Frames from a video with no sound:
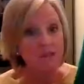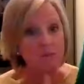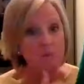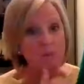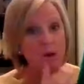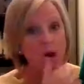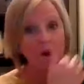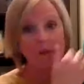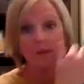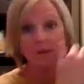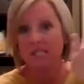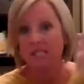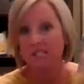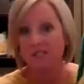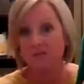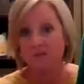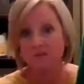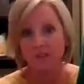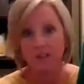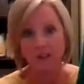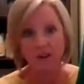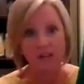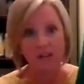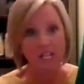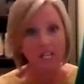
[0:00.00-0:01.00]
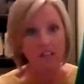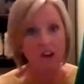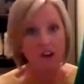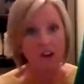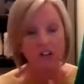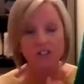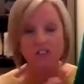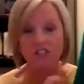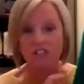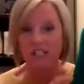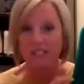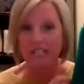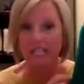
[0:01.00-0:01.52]
them on this very
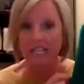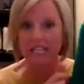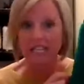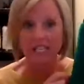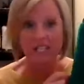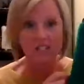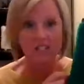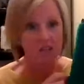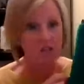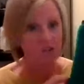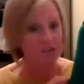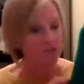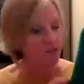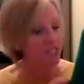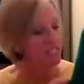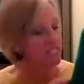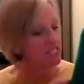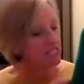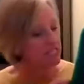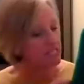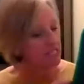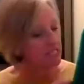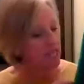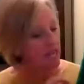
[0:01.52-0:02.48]
large cleaning surface.